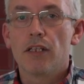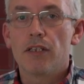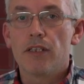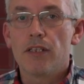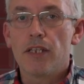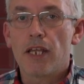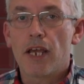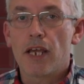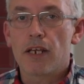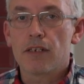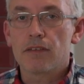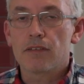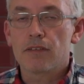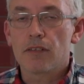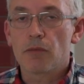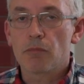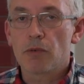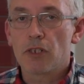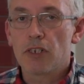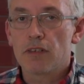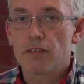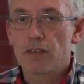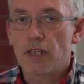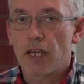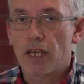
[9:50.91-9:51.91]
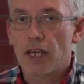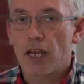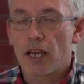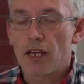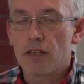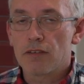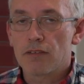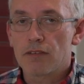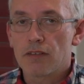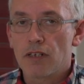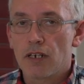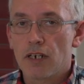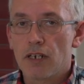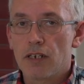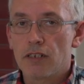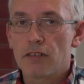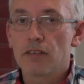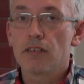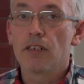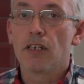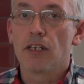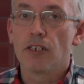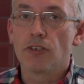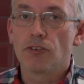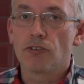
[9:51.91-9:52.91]
Next, I'm going to take it outside
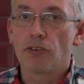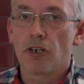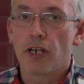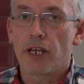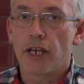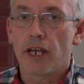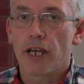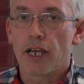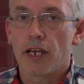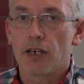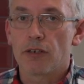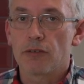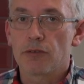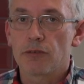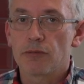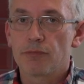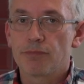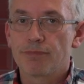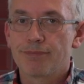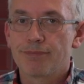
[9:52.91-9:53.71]
and try it out.